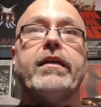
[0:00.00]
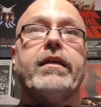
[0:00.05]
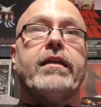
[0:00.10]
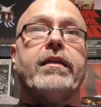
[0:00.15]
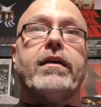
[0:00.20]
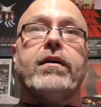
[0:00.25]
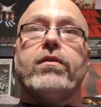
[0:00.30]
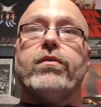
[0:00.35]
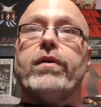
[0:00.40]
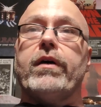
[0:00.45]
You
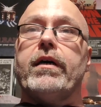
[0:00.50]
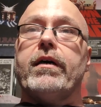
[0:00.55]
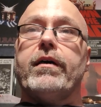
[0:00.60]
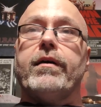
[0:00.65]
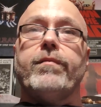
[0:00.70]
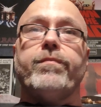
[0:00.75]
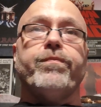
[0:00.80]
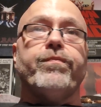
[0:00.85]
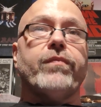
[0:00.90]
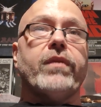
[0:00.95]
know,
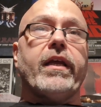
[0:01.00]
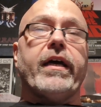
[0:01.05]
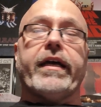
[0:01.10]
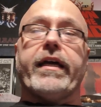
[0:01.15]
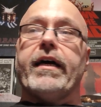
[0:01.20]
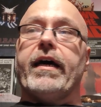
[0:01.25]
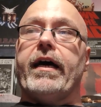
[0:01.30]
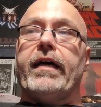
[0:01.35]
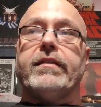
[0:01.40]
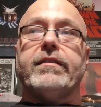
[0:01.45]
um, I
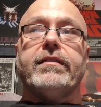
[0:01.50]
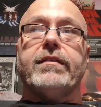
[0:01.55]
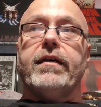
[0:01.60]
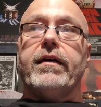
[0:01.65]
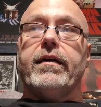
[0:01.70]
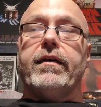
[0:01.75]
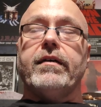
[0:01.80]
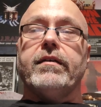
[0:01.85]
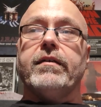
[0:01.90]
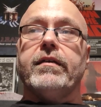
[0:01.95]
got.
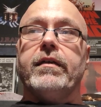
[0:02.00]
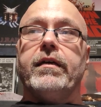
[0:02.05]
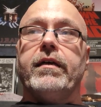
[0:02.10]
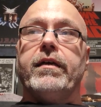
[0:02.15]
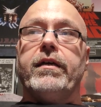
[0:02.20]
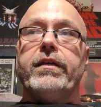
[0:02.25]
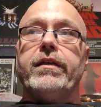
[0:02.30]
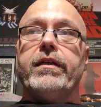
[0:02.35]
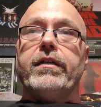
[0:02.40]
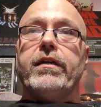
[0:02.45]
Uh,
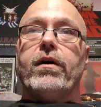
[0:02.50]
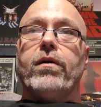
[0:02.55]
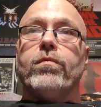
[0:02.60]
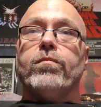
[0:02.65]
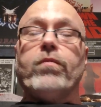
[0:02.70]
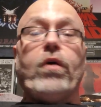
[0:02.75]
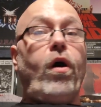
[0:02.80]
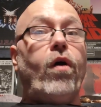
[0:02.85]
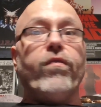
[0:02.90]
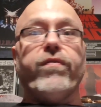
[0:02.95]
you
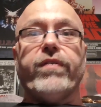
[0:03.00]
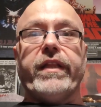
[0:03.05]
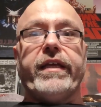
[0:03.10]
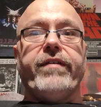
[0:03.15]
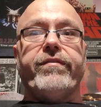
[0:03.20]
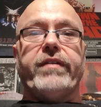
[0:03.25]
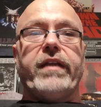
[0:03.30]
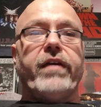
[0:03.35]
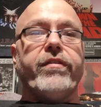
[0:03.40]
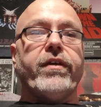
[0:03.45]
know, hopefully
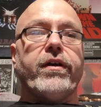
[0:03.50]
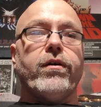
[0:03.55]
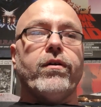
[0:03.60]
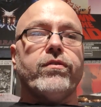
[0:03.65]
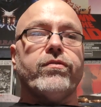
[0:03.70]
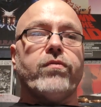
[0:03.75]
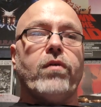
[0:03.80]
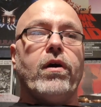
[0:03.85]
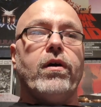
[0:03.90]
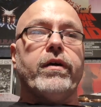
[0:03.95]
if nothing
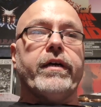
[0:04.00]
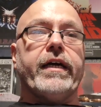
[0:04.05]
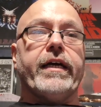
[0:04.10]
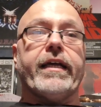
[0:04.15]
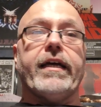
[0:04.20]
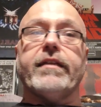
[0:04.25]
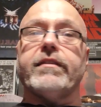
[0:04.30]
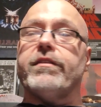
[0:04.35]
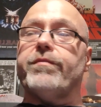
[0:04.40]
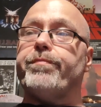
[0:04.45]
goes wrong, I
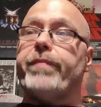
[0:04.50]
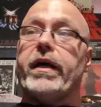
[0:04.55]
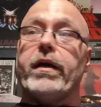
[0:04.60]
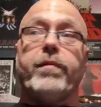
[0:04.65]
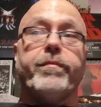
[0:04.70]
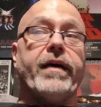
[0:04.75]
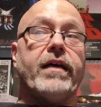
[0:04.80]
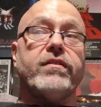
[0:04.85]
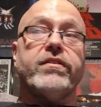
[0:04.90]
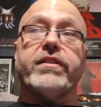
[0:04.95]
got the
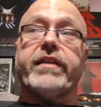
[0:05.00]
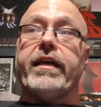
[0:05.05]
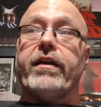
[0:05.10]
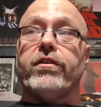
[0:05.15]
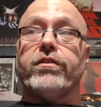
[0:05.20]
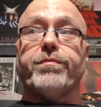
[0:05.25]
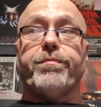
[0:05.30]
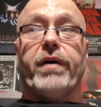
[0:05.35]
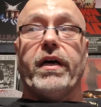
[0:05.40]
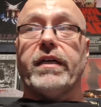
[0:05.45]
Paramount
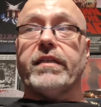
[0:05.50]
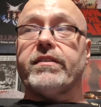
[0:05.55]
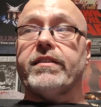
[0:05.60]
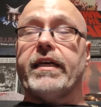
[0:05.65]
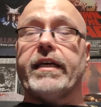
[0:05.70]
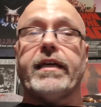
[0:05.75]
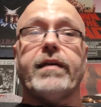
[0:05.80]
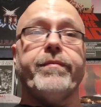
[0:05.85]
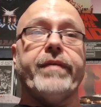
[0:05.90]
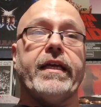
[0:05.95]
Scares box
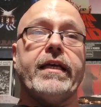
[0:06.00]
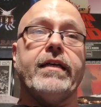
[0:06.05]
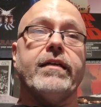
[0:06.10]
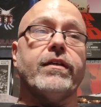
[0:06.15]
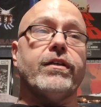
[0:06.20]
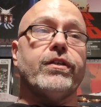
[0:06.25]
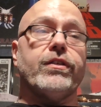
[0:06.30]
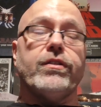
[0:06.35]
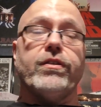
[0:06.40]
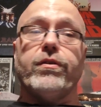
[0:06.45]
set coming
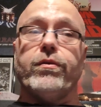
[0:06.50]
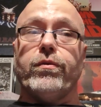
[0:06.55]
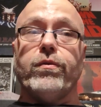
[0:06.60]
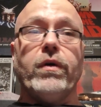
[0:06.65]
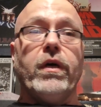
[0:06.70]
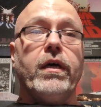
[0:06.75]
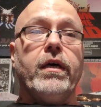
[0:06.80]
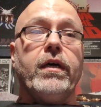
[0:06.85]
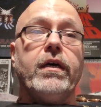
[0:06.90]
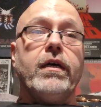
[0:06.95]
in. Going to do
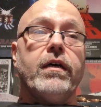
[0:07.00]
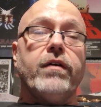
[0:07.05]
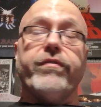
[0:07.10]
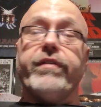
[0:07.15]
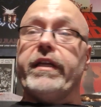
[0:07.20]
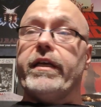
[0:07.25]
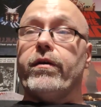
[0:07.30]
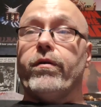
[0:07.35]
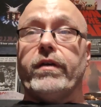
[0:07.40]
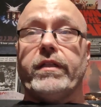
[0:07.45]
a
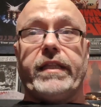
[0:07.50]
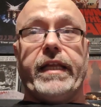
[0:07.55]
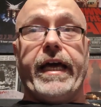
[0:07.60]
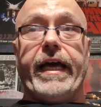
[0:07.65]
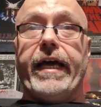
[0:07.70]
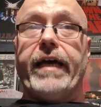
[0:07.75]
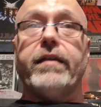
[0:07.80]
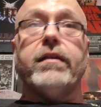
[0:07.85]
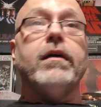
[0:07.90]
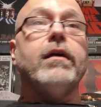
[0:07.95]
video on
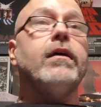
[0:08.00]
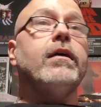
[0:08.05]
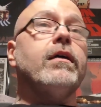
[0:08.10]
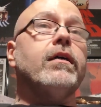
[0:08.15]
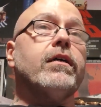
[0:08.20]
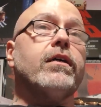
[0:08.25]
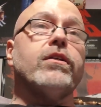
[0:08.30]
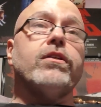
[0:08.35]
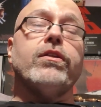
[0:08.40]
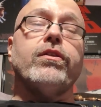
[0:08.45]
that.
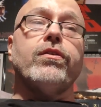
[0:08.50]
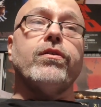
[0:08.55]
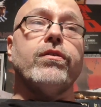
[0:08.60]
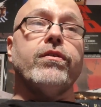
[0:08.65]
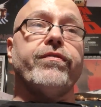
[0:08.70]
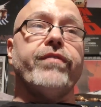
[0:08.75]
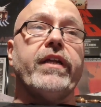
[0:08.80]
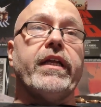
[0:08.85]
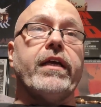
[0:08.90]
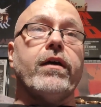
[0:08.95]
Going to
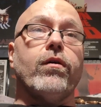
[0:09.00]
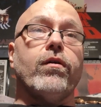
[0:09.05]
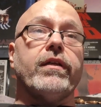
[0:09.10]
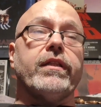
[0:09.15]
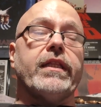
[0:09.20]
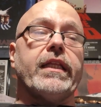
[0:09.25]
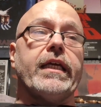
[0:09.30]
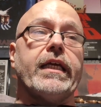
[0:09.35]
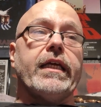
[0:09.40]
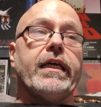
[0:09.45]
do a video
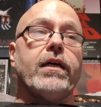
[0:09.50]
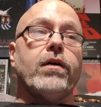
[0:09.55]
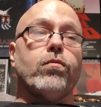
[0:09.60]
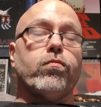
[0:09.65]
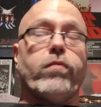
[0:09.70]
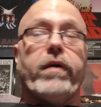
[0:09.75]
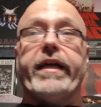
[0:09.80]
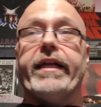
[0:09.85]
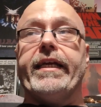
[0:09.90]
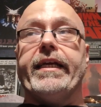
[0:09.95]
on the
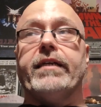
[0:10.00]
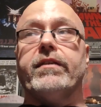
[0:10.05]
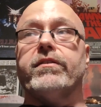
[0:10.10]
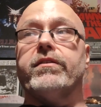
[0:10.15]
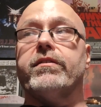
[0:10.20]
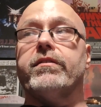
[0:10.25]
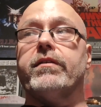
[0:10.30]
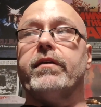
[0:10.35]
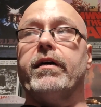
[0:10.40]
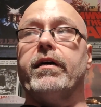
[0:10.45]

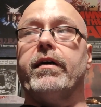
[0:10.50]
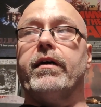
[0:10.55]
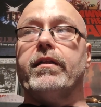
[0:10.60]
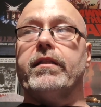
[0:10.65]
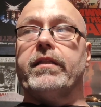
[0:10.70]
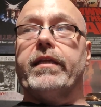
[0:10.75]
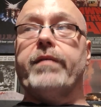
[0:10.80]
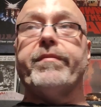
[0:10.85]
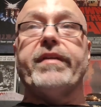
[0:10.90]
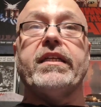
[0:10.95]
Radiance uh,
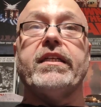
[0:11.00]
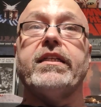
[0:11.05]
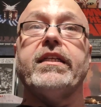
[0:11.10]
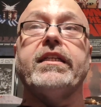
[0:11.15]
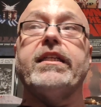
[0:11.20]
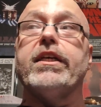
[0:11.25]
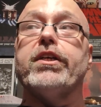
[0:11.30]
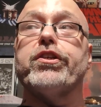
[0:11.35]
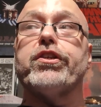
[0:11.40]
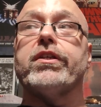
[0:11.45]
limited
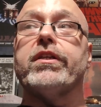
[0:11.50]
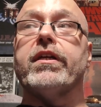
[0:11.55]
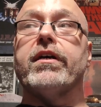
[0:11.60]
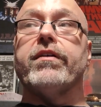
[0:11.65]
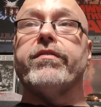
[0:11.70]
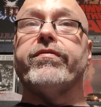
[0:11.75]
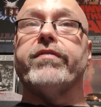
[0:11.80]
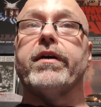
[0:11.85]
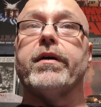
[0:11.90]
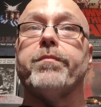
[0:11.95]
edition
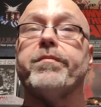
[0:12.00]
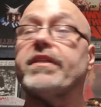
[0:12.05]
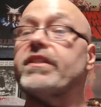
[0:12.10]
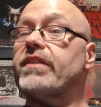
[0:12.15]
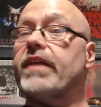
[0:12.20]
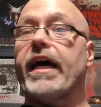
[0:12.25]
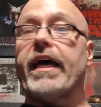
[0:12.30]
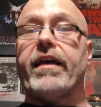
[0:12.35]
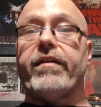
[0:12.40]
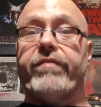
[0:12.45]
of uh,
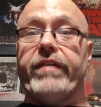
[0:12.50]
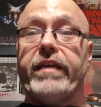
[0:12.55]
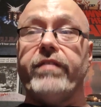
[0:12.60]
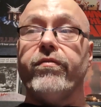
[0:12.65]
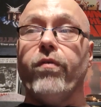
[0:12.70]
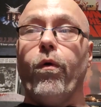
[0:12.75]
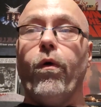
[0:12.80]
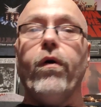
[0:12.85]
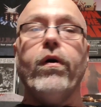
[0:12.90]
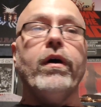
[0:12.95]
Messiah of
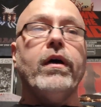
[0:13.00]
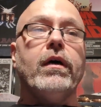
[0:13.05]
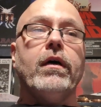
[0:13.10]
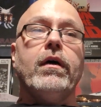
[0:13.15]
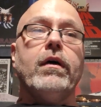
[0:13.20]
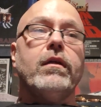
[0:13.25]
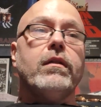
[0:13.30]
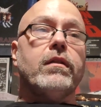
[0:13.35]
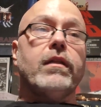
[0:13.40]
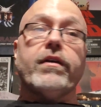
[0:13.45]
Evil.
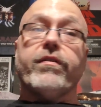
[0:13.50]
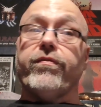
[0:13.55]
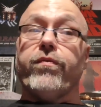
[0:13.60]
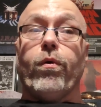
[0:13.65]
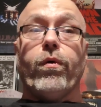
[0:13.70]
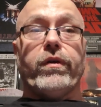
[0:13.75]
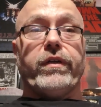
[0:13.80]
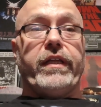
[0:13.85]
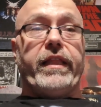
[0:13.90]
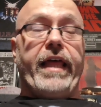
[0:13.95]
Look
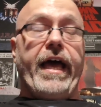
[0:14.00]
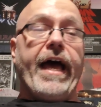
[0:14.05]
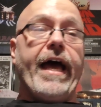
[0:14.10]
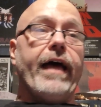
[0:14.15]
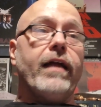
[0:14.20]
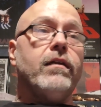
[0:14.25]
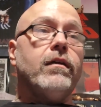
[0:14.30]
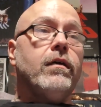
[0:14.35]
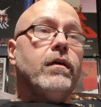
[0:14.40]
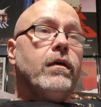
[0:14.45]
forward to
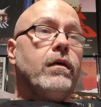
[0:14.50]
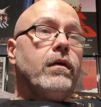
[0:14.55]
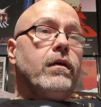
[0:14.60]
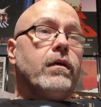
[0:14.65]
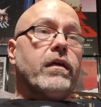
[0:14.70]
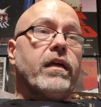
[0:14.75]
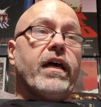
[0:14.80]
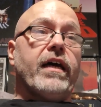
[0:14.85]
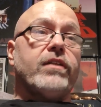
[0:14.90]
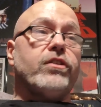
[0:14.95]
that.
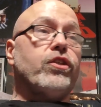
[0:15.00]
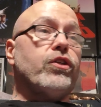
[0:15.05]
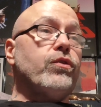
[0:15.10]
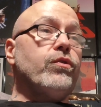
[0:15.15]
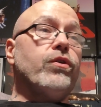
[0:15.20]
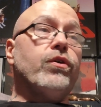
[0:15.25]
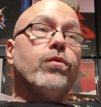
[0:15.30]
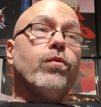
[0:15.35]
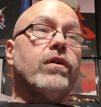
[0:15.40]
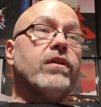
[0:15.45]
Got two
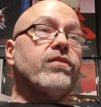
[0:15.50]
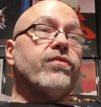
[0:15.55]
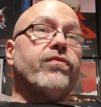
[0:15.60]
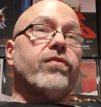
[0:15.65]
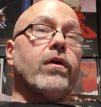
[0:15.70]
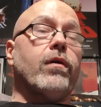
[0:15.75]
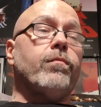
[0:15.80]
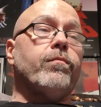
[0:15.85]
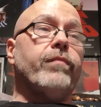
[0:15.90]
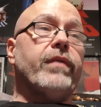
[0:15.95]
new ones
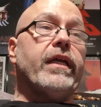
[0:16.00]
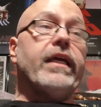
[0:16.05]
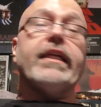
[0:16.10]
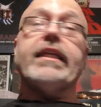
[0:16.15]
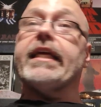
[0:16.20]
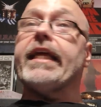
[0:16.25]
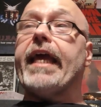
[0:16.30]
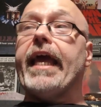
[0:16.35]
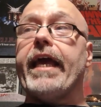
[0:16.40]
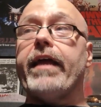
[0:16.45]
from
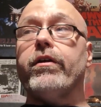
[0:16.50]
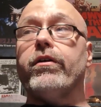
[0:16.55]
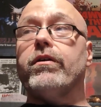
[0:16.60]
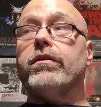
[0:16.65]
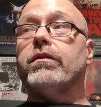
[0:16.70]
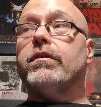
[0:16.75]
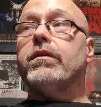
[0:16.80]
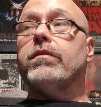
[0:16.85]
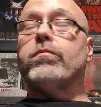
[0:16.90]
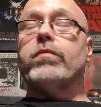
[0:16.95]

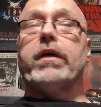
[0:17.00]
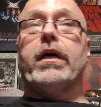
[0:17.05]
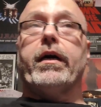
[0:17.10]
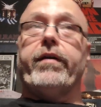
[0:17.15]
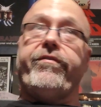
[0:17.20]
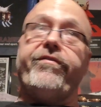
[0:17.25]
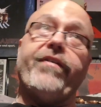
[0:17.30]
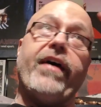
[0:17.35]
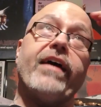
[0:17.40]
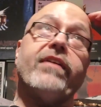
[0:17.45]
Indicator.
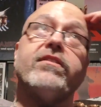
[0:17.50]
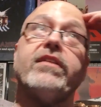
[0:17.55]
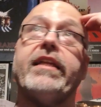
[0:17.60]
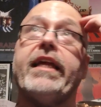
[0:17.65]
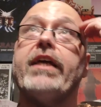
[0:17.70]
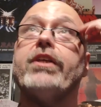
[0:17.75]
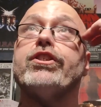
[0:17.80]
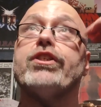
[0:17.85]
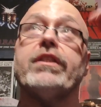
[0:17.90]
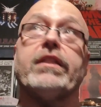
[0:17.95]
Got
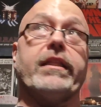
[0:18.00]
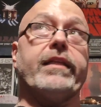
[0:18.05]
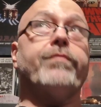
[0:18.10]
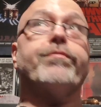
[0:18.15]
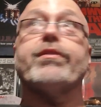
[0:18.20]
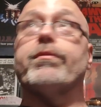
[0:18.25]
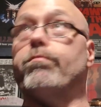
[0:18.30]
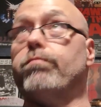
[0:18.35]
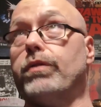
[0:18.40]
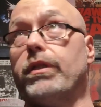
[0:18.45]
Fascination,
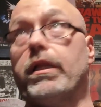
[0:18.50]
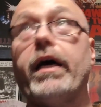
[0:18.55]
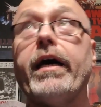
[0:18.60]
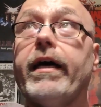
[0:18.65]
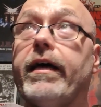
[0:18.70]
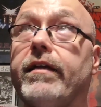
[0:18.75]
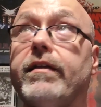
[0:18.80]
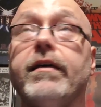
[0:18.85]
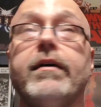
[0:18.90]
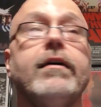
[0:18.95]
Lips of
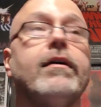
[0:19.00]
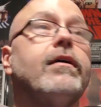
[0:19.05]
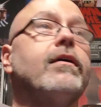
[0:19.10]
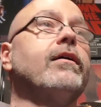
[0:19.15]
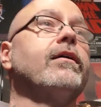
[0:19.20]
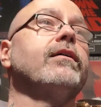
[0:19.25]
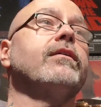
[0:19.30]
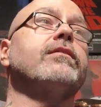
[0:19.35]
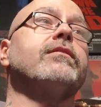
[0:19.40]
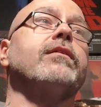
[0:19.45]
Blood.
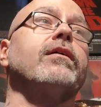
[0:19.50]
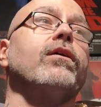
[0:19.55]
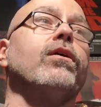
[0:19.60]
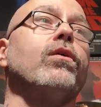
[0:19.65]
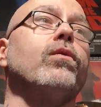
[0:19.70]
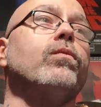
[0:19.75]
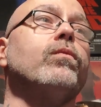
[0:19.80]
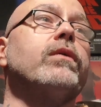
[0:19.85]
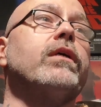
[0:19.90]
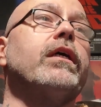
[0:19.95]

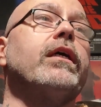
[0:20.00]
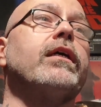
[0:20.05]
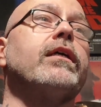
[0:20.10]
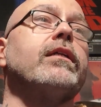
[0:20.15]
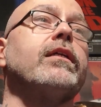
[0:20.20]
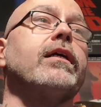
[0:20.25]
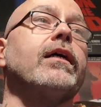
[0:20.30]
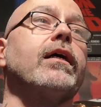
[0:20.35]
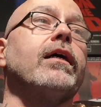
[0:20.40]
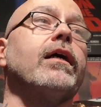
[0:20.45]
So,
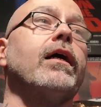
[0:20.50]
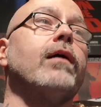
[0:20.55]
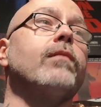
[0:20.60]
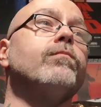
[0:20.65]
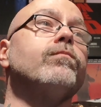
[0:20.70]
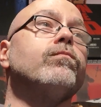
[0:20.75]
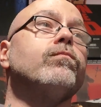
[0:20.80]
and uh,